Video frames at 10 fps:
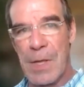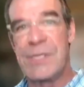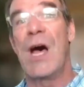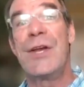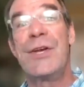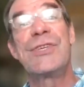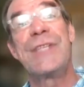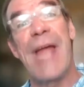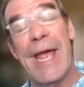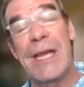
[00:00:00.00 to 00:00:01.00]
to
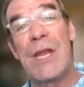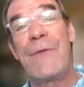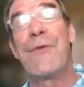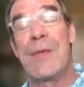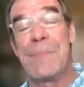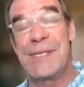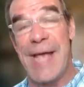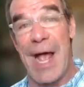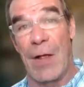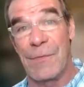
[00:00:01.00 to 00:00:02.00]
understand it for
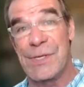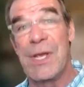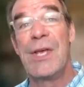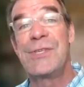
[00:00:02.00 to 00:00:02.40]
themselves